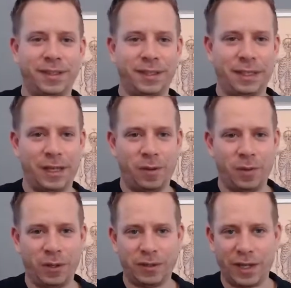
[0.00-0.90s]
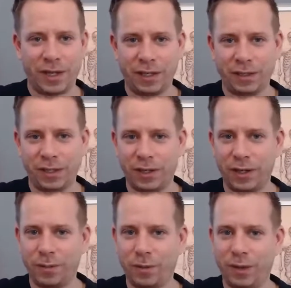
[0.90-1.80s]
That you're taking
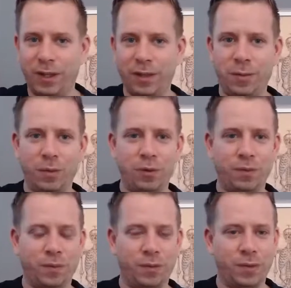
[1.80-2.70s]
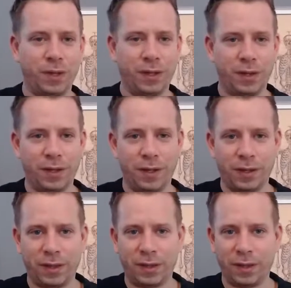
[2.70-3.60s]
time within the movement, within
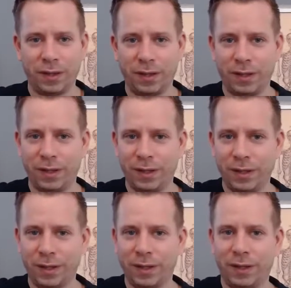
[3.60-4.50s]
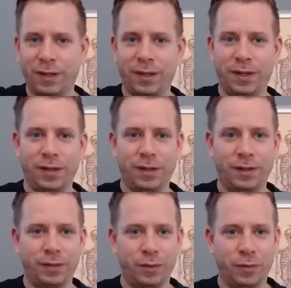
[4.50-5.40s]
the
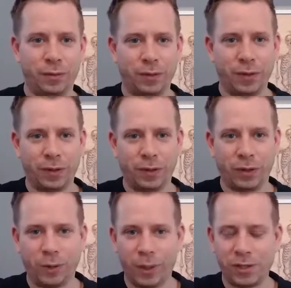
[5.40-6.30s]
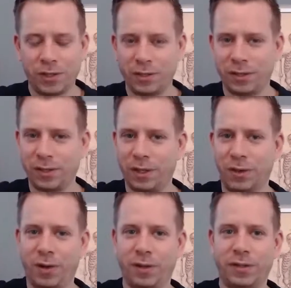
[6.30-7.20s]
sort of the questions that you're
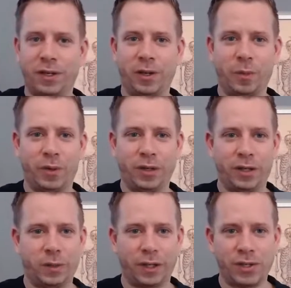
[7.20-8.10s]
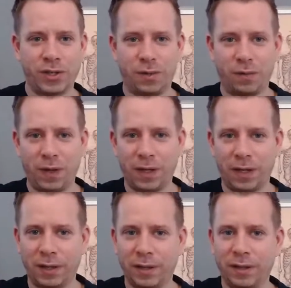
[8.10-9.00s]
asking your body to actually feel
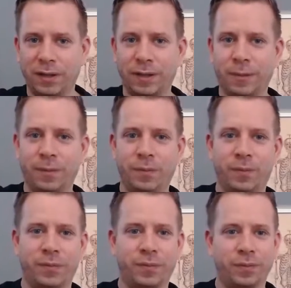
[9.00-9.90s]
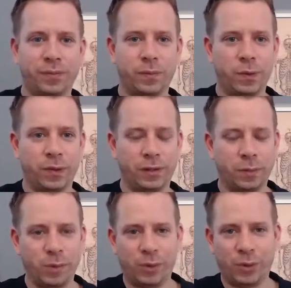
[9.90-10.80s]
it, to
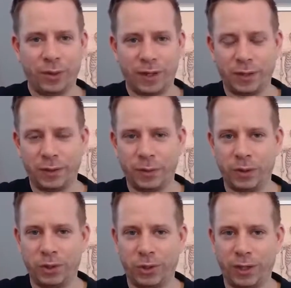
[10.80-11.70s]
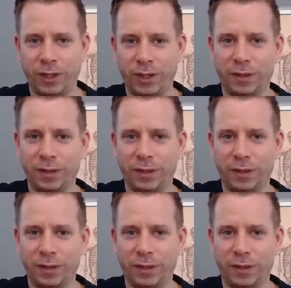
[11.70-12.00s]
explore it and to enjoy it.